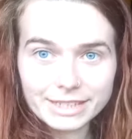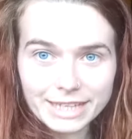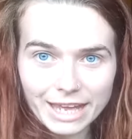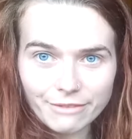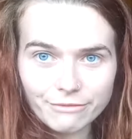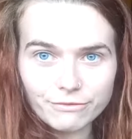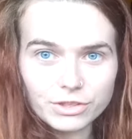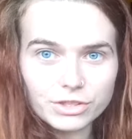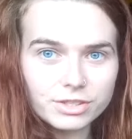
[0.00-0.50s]

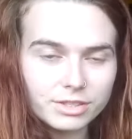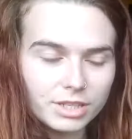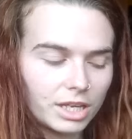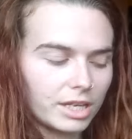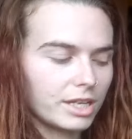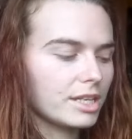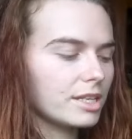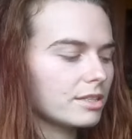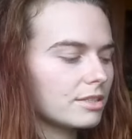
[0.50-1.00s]
canvas
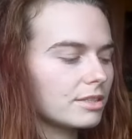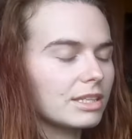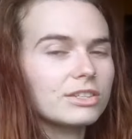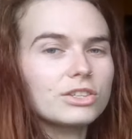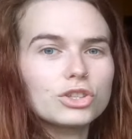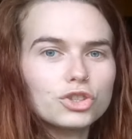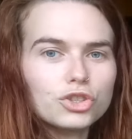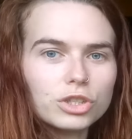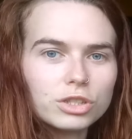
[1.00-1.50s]
size. This
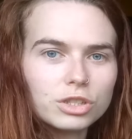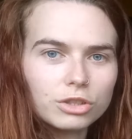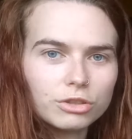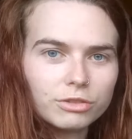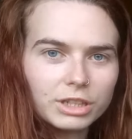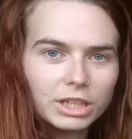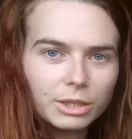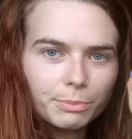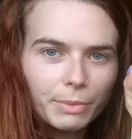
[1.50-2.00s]
is just
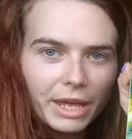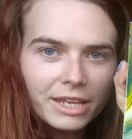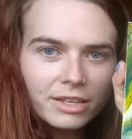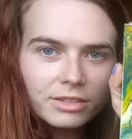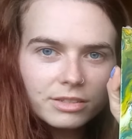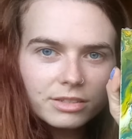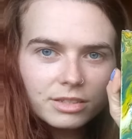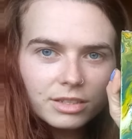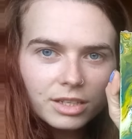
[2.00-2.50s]
acrylic
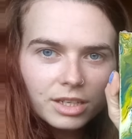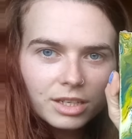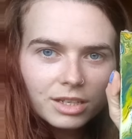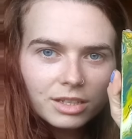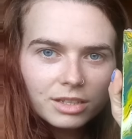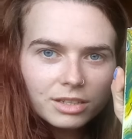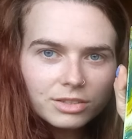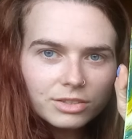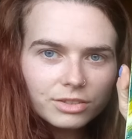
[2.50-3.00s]
paint.
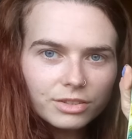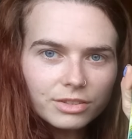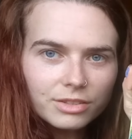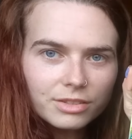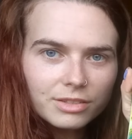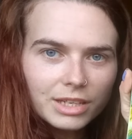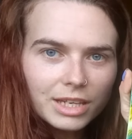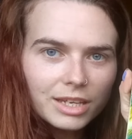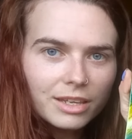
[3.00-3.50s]
As you can
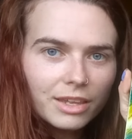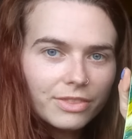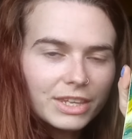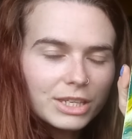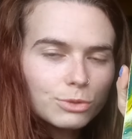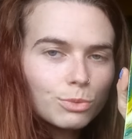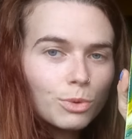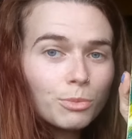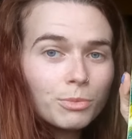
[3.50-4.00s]
see,
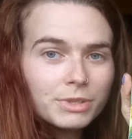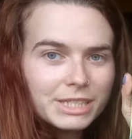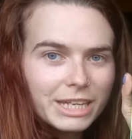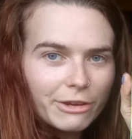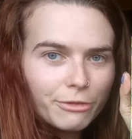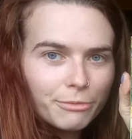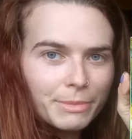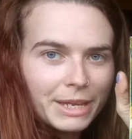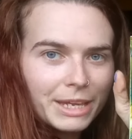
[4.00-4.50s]
this one would
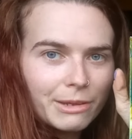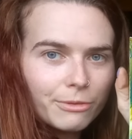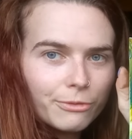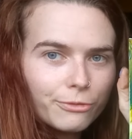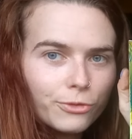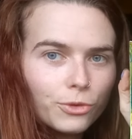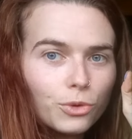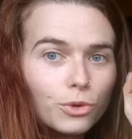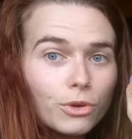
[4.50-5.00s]
definitely be
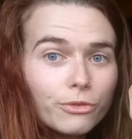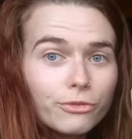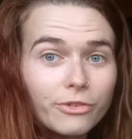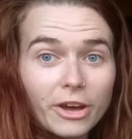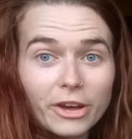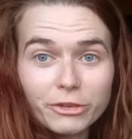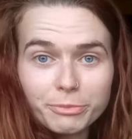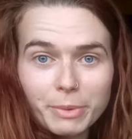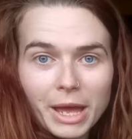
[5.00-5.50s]
£4 or
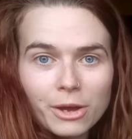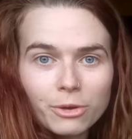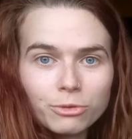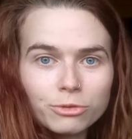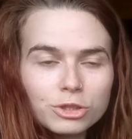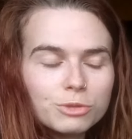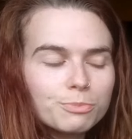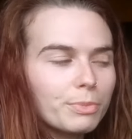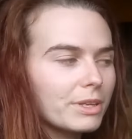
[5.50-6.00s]

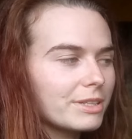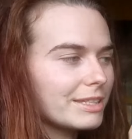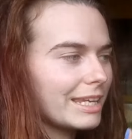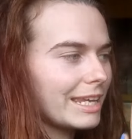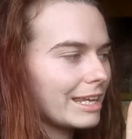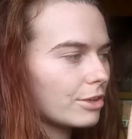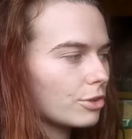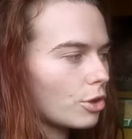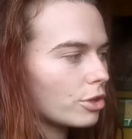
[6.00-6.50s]
£5, but
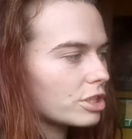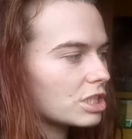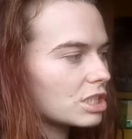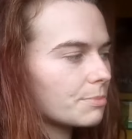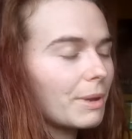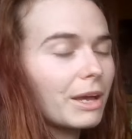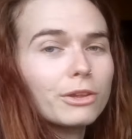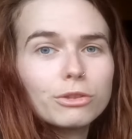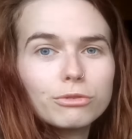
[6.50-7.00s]
it costs
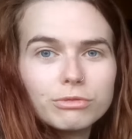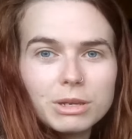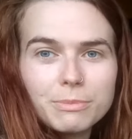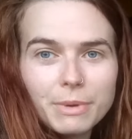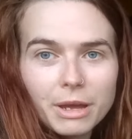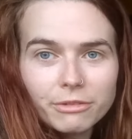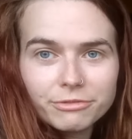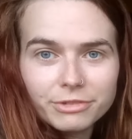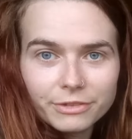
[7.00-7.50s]
about
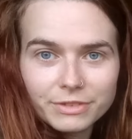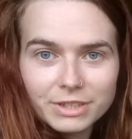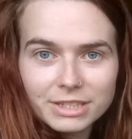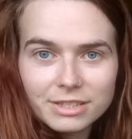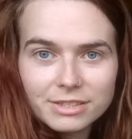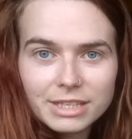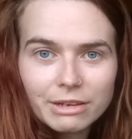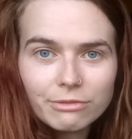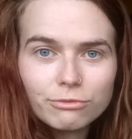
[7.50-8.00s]
£3.50 to
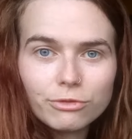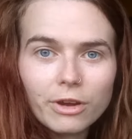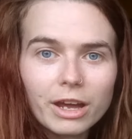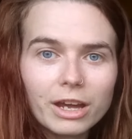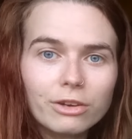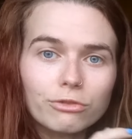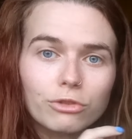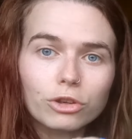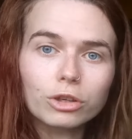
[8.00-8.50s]
send
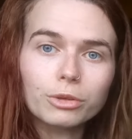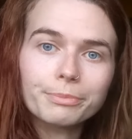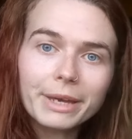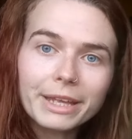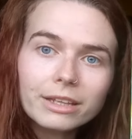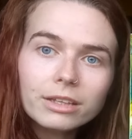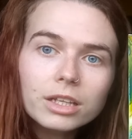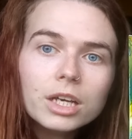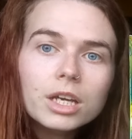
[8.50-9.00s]
via Royal
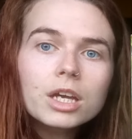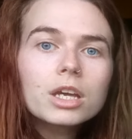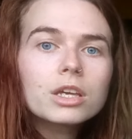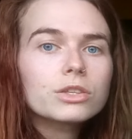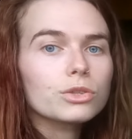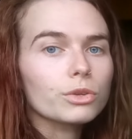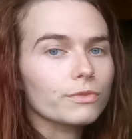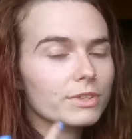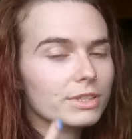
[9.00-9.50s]
Mail.
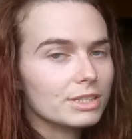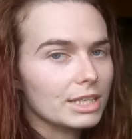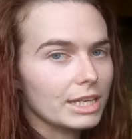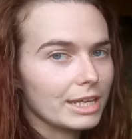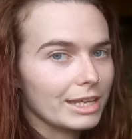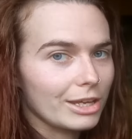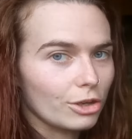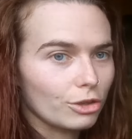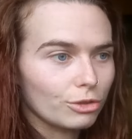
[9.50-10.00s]
So
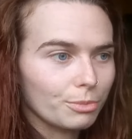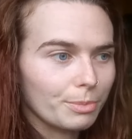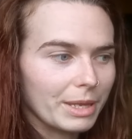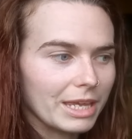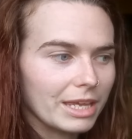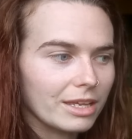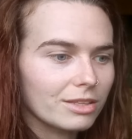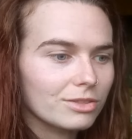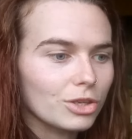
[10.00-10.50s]
obviously it will
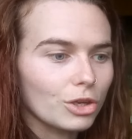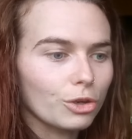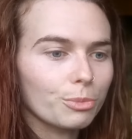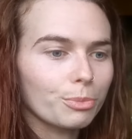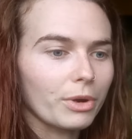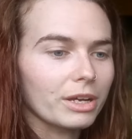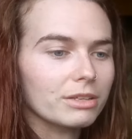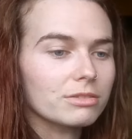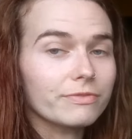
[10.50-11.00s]
be total
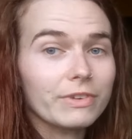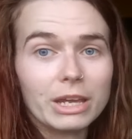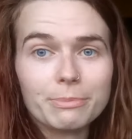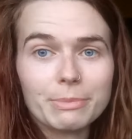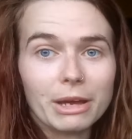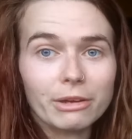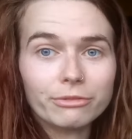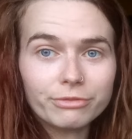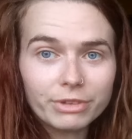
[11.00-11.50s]
price of
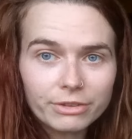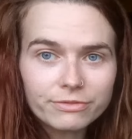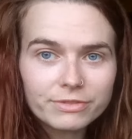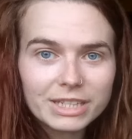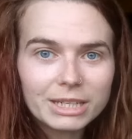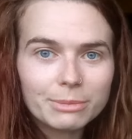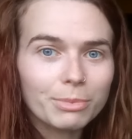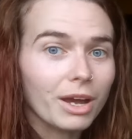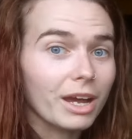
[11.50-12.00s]

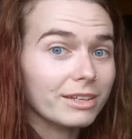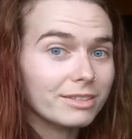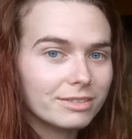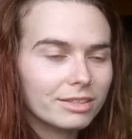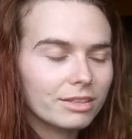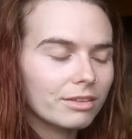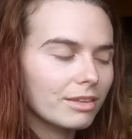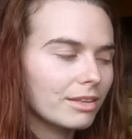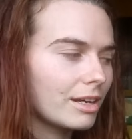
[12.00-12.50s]
£8.50, but I
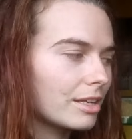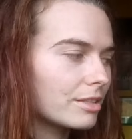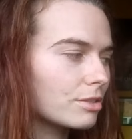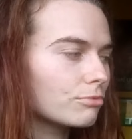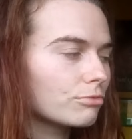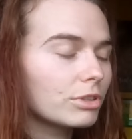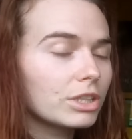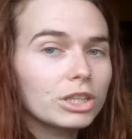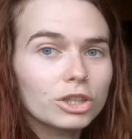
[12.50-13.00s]
still think that's
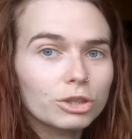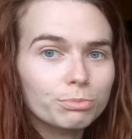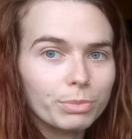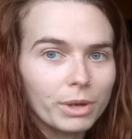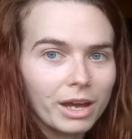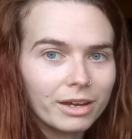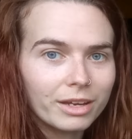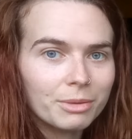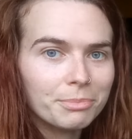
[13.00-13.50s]
a really good
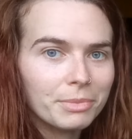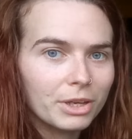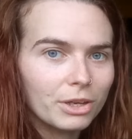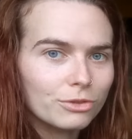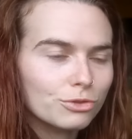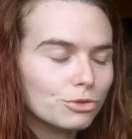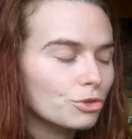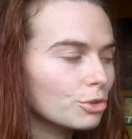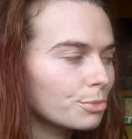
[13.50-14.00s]
bargain,
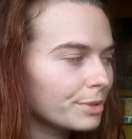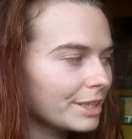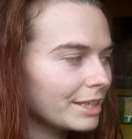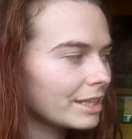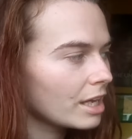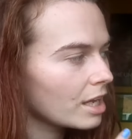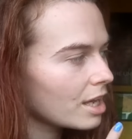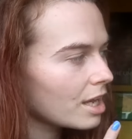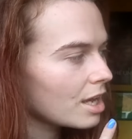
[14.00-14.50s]
because
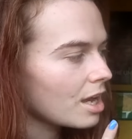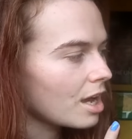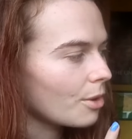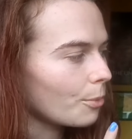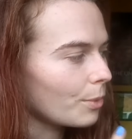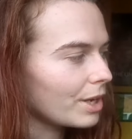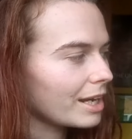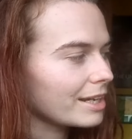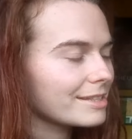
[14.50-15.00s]
normally
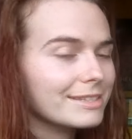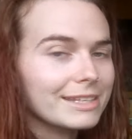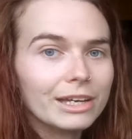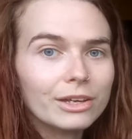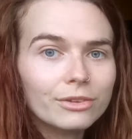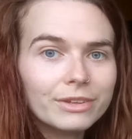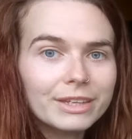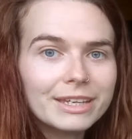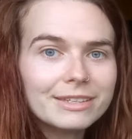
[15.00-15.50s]
when I
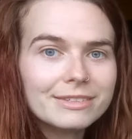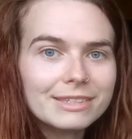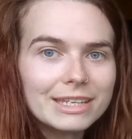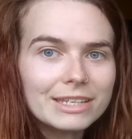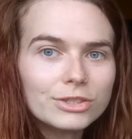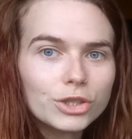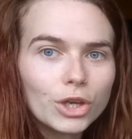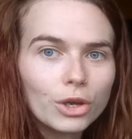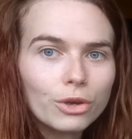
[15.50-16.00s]
sell
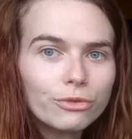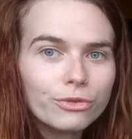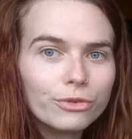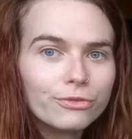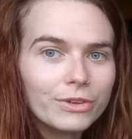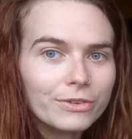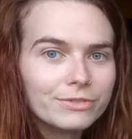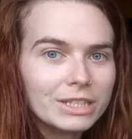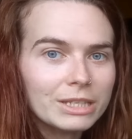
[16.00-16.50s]
these go for
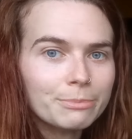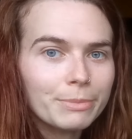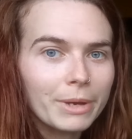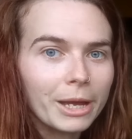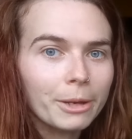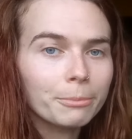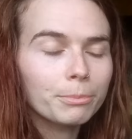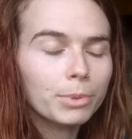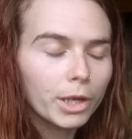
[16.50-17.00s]

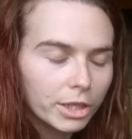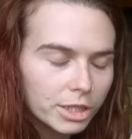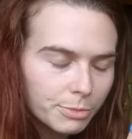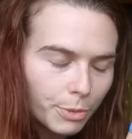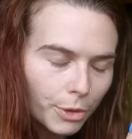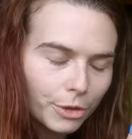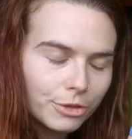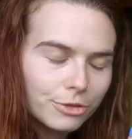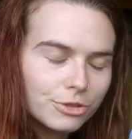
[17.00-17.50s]
£15 plus
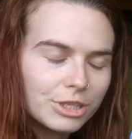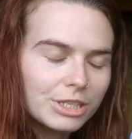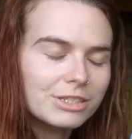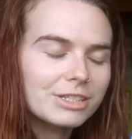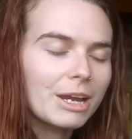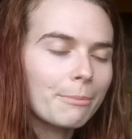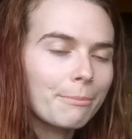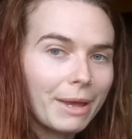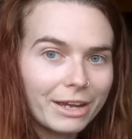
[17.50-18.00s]

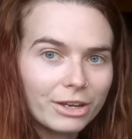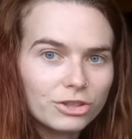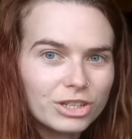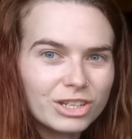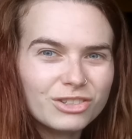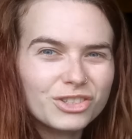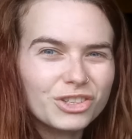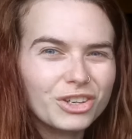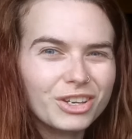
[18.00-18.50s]
postage and
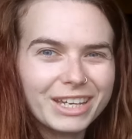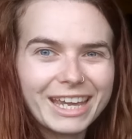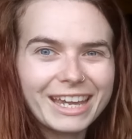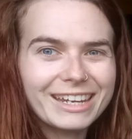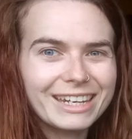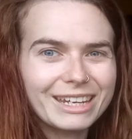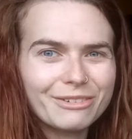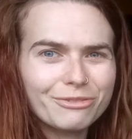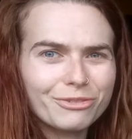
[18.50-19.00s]
packaging. So you're
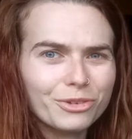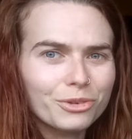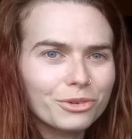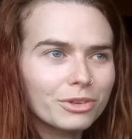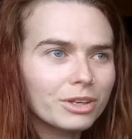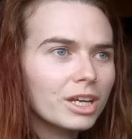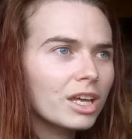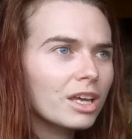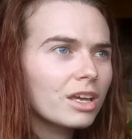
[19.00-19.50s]
getting it
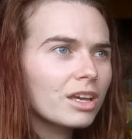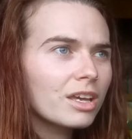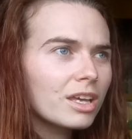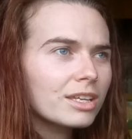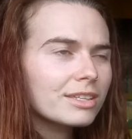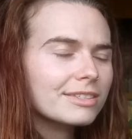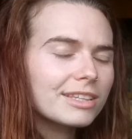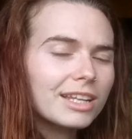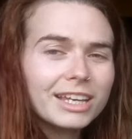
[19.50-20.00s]
for
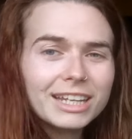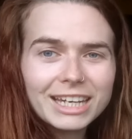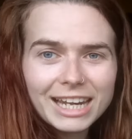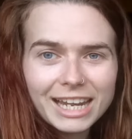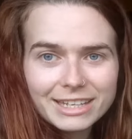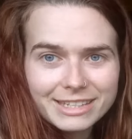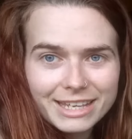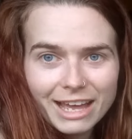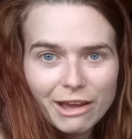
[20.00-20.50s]
slightly
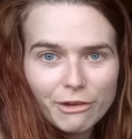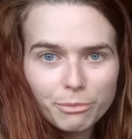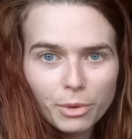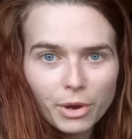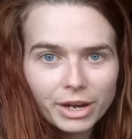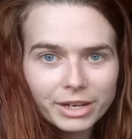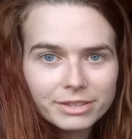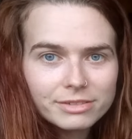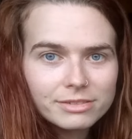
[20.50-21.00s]
less, half
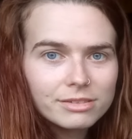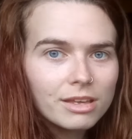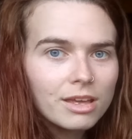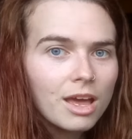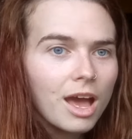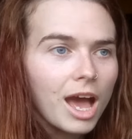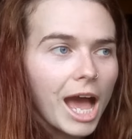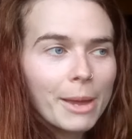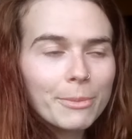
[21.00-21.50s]
price.
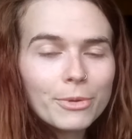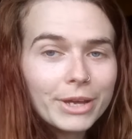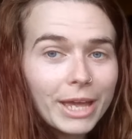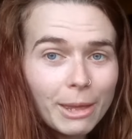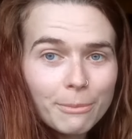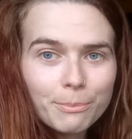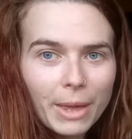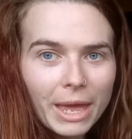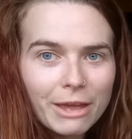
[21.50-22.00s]
I'm not
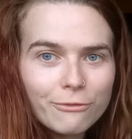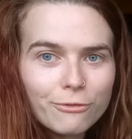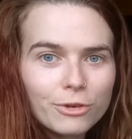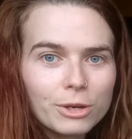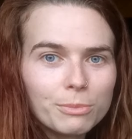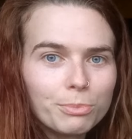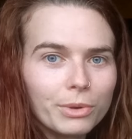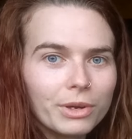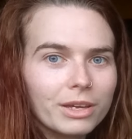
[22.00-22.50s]
getting paid for
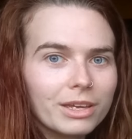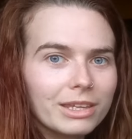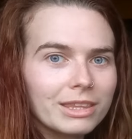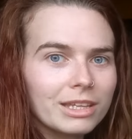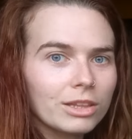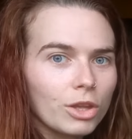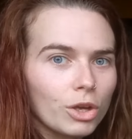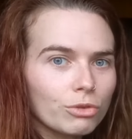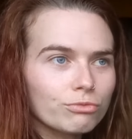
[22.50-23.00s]
it, but in
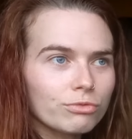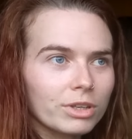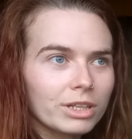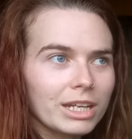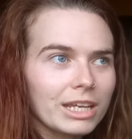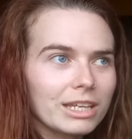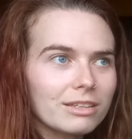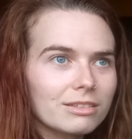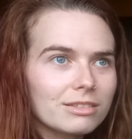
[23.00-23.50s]
the long run
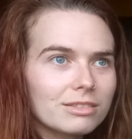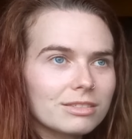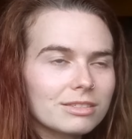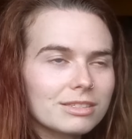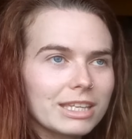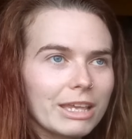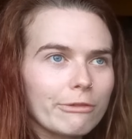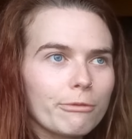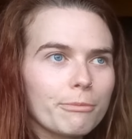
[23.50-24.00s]

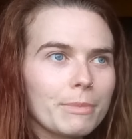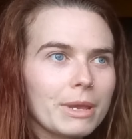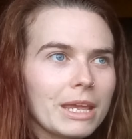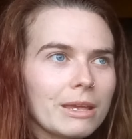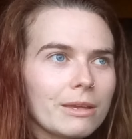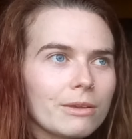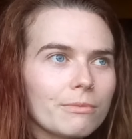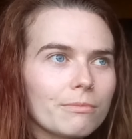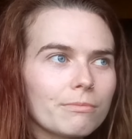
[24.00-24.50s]
it's given
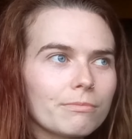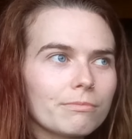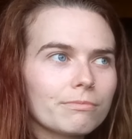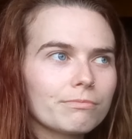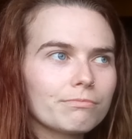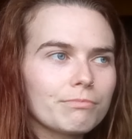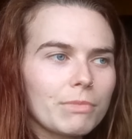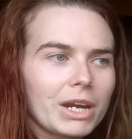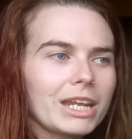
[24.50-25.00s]
me
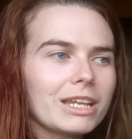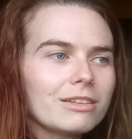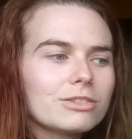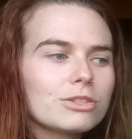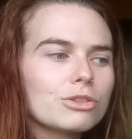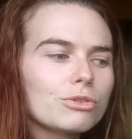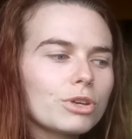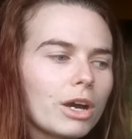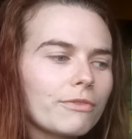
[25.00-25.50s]
money
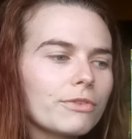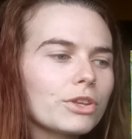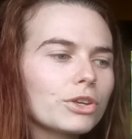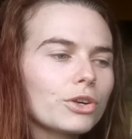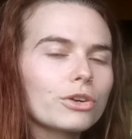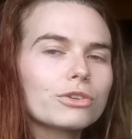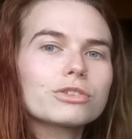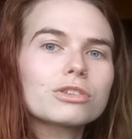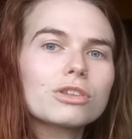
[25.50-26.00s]
to cover the
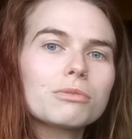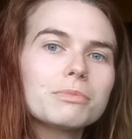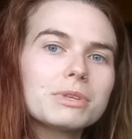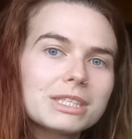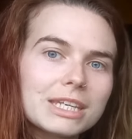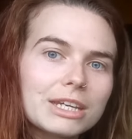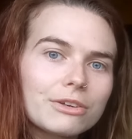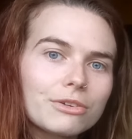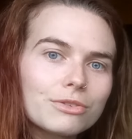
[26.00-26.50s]
cost of the
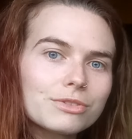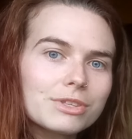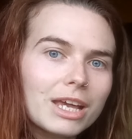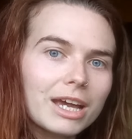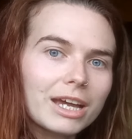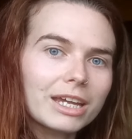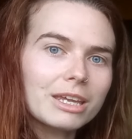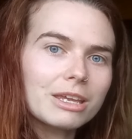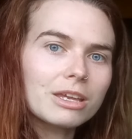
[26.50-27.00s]
materials
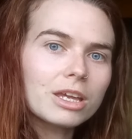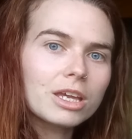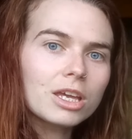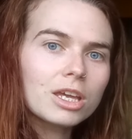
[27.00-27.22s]
that I